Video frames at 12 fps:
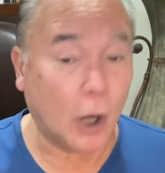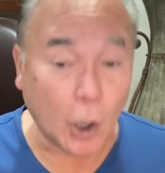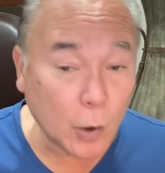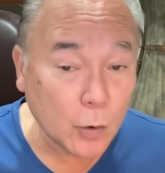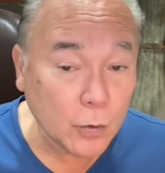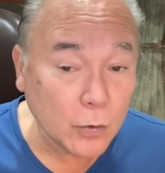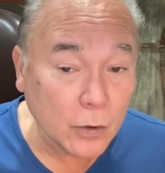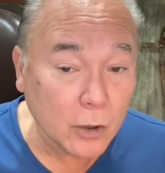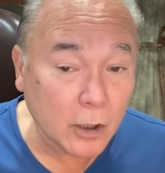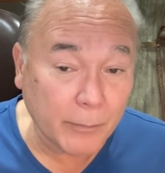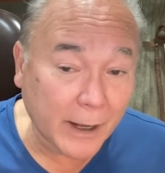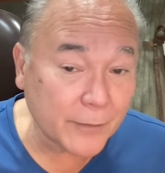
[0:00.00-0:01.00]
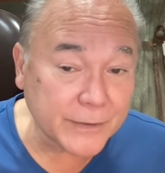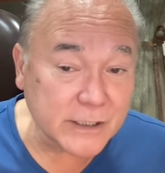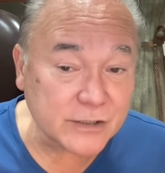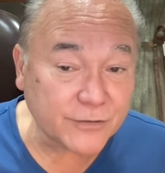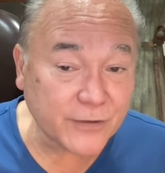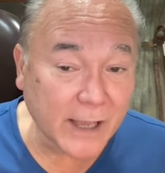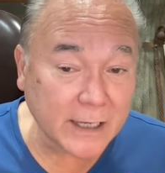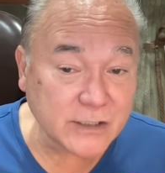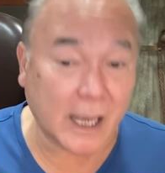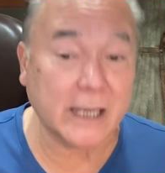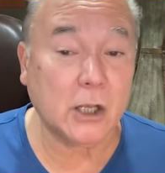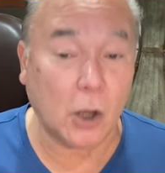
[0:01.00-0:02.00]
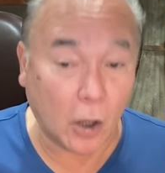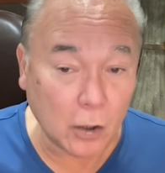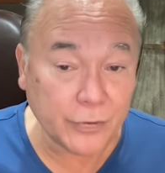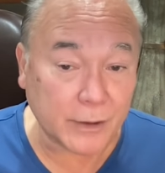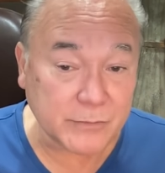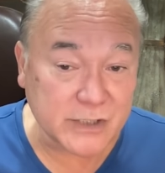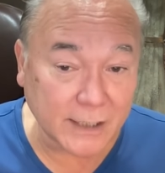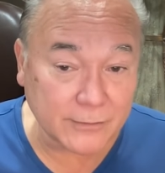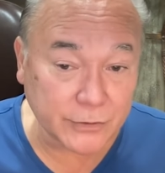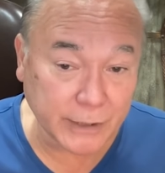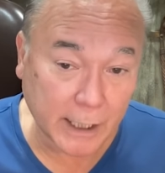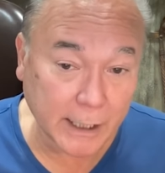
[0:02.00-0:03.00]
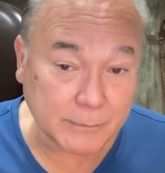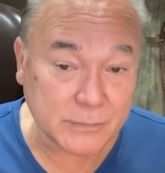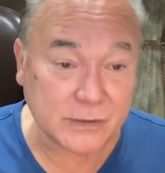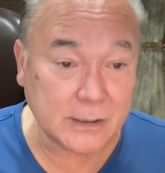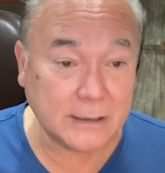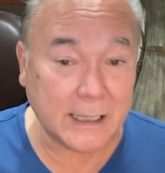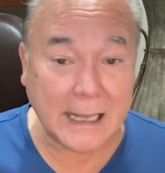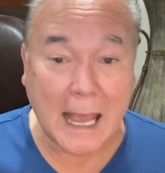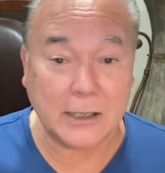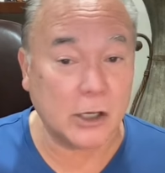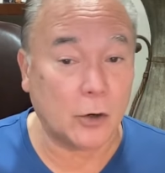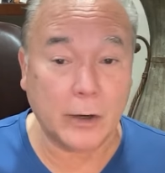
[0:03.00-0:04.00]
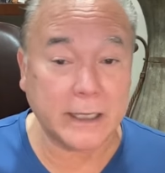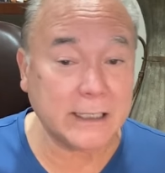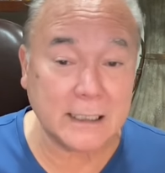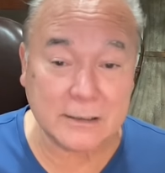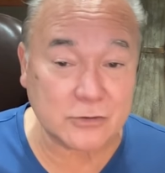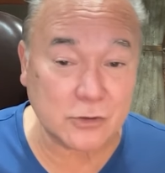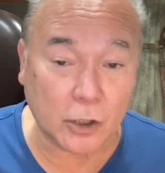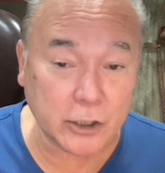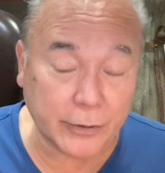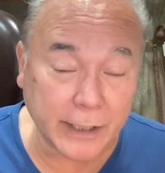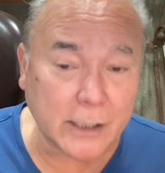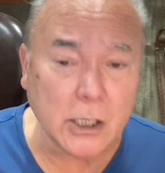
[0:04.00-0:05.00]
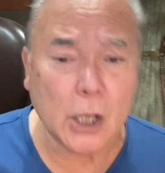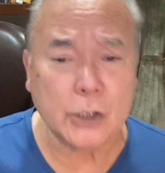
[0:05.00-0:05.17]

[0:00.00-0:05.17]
know about these effects. I called them several times and they had no idea this was all going on.